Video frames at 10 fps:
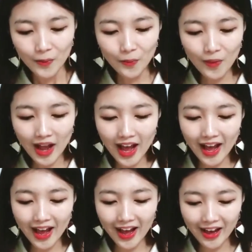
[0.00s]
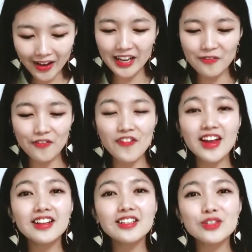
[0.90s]
Wow, it
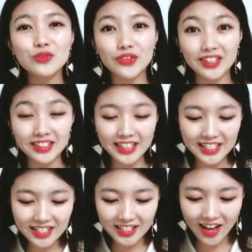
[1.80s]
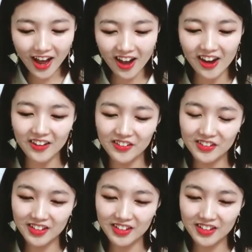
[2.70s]
feels really soft.